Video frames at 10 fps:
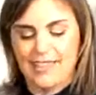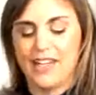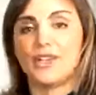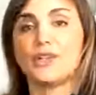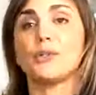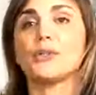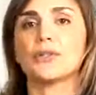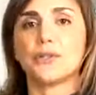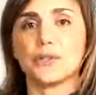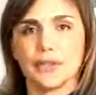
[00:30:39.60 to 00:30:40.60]
New
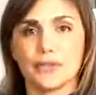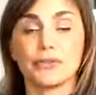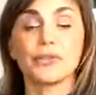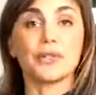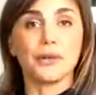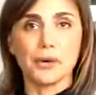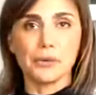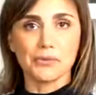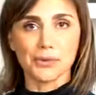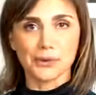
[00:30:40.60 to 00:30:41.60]
uses for your
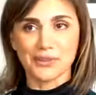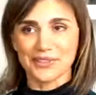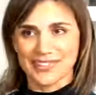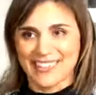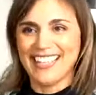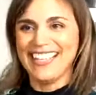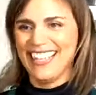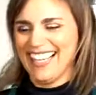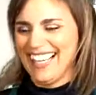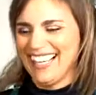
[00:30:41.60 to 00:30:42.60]
home tools.
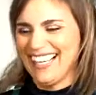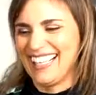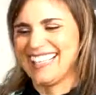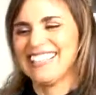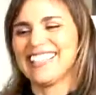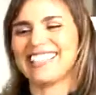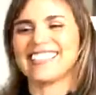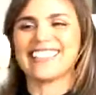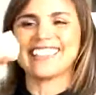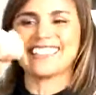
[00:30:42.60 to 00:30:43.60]

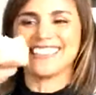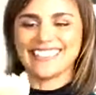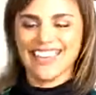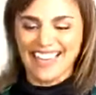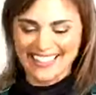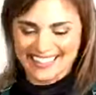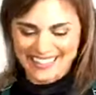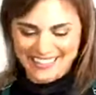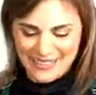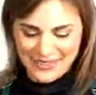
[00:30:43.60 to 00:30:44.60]
Look at this little guy, isn't
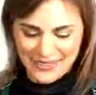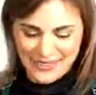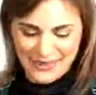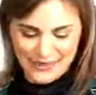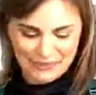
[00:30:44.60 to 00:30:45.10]
he so cute?